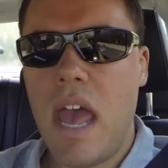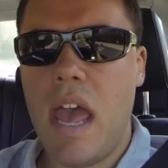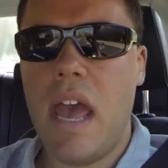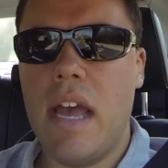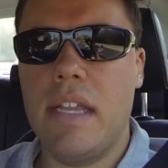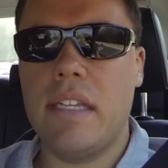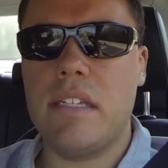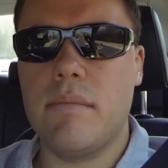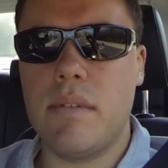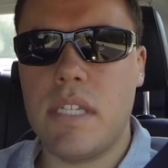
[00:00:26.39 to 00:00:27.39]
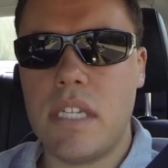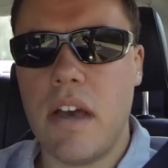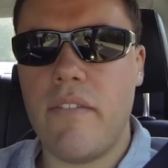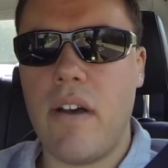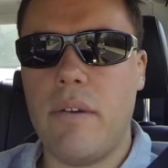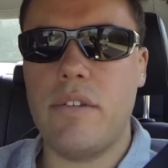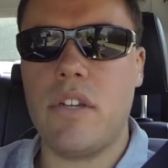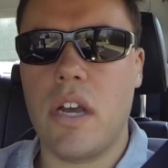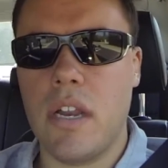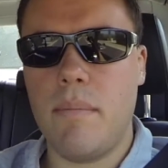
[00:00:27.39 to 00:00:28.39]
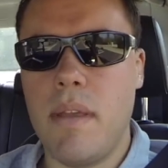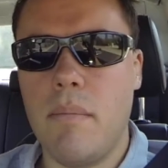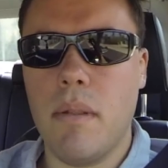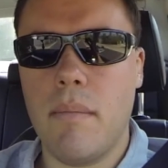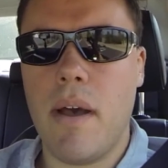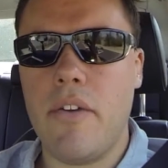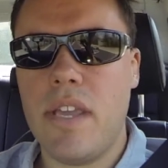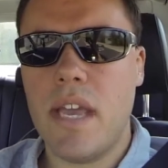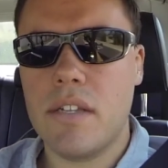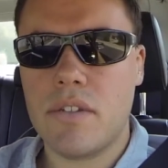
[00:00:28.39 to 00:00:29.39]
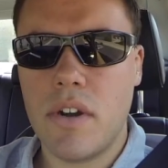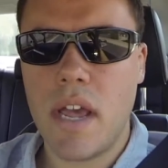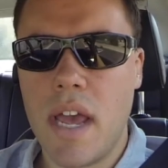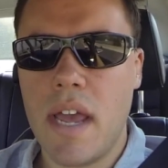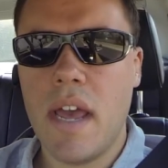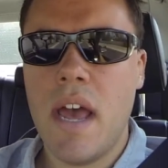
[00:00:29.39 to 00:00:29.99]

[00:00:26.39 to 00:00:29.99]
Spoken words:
and some stuff I was talking to people about yesterday